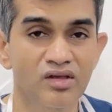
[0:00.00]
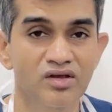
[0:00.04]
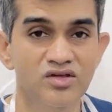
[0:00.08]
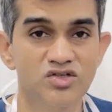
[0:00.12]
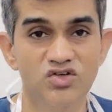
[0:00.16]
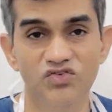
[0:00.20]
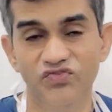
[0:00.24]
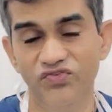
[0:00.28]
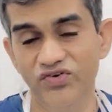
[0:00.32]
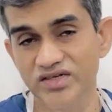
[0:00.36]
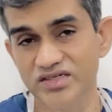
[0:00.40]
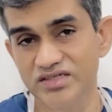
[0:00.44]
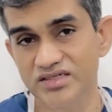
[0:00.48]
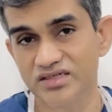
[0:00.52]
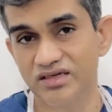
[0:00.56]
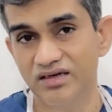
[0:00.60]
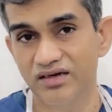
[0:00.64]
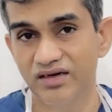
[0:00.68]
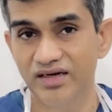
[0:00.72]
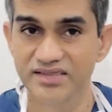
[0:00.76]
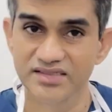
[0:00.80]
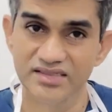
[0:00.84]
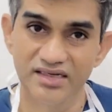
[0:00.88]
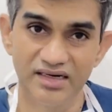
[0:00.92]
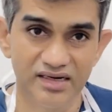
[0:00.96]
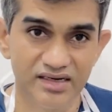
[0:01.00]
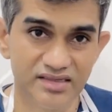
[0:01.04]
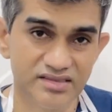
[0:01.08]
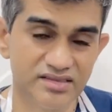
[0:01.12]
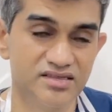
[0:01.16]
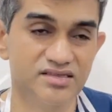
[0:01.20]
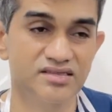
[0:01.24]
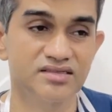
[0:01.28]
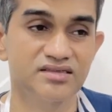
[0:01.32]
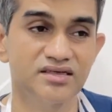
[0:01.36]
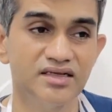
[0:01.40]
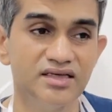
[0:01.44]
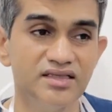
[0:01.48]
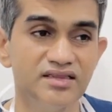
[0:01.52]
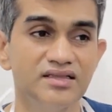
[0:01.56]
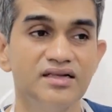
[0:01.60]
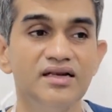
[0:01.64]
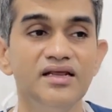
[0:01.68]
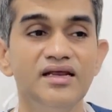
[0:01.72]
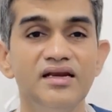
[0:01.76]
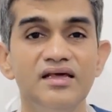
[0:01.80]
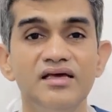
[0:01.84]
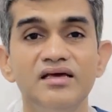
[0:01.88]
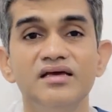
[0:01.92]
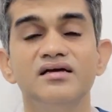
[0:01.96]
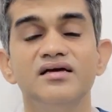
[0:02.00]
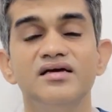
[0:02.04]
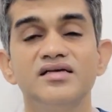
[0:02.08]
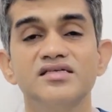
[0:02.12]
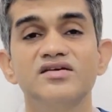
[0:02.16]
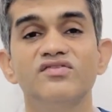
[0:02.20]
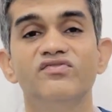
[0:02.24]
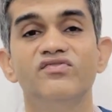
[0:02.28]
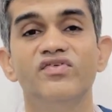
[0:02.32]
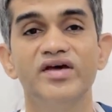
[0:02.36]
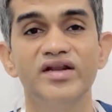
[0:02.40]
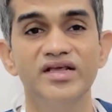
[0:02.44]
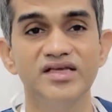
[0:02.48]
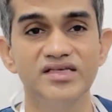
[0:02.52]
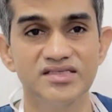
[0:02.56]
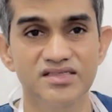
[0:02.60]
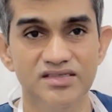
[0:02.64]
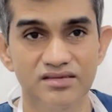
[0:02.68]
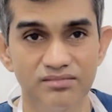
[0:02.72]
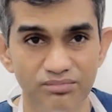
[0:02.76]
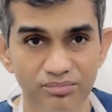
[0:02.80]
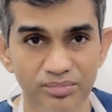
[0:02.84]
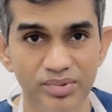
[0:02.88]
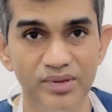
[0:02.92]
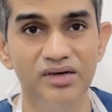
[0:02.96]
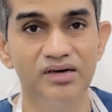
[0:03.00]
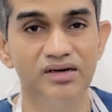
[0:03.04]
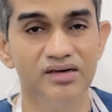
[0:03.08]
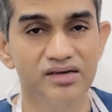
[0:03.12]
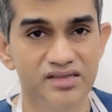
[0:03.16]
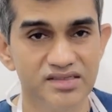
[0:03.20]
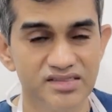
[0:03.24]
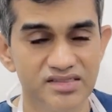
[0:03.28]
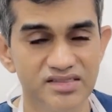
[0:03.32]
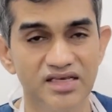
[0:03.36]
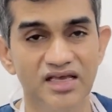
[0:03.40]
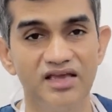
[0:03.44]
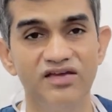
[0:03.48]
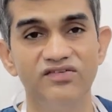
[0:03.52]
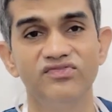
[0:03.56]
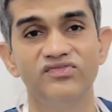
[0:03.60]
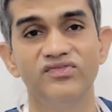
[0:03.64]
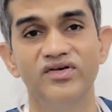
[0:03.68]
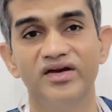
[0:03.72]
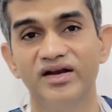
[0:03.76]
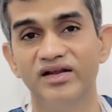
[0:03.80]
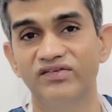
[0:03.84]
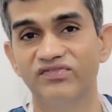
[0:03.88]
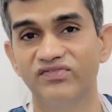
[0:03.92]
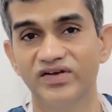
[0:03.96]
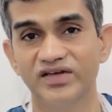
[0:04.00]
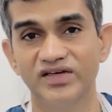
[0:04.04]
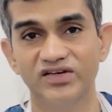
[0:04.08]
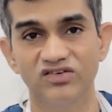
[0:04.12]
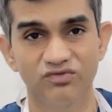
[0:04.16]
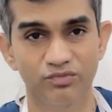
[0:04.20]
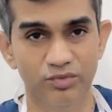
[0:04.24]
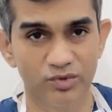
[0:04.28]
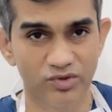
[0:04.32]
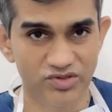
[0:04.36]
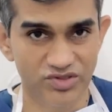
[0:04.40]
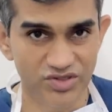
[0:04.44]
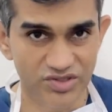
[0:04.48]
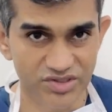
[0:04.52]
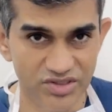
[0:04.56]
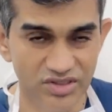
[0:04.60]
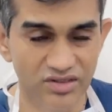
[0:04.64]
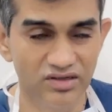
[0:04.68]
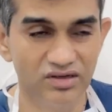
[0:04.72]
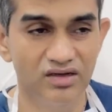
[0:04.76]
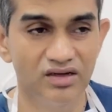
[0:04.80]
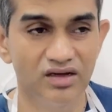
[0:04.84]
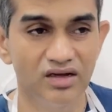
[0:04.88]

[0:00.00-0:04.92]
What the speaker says: So first, let's address this. Teeth cleaning is a very simple, safe and effective procedure.